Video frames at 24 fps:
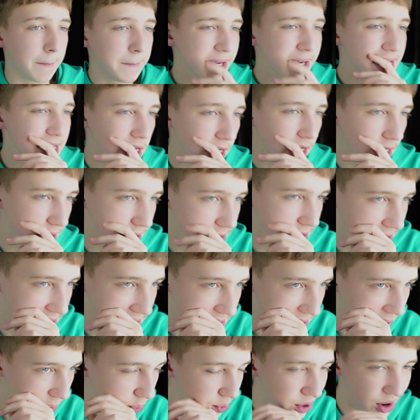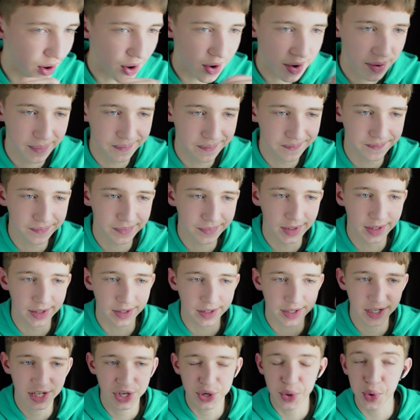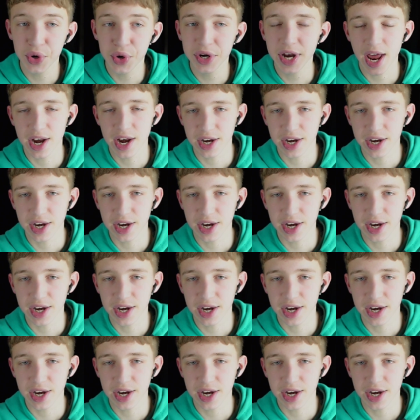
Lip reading: because we are dequeuing